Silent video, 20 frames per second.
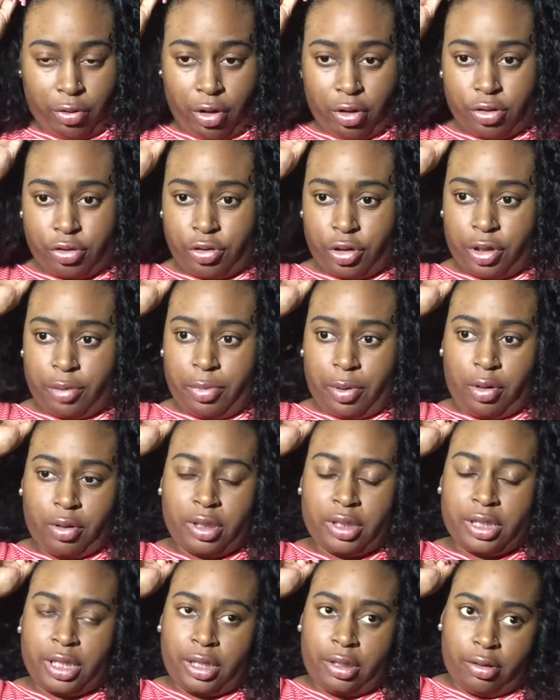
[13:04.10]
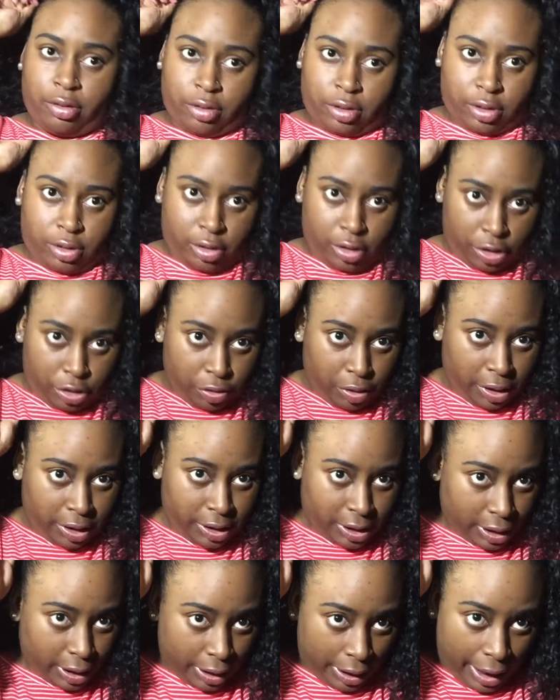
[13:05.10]
drawstring ponytails, the trick
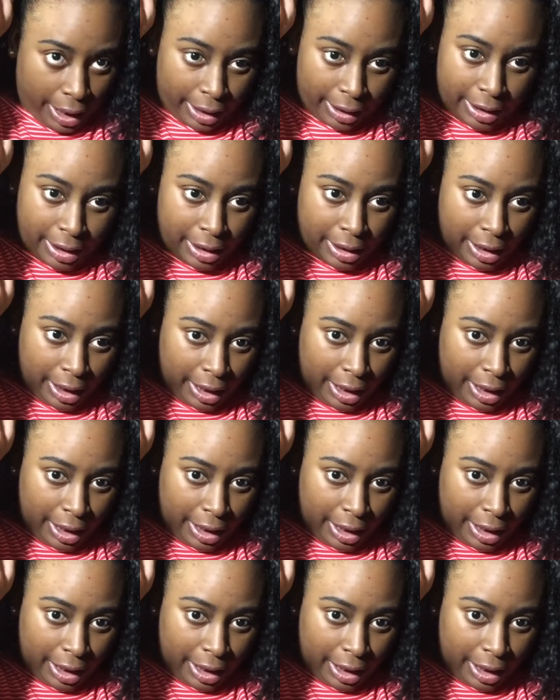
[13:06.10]
to not getting a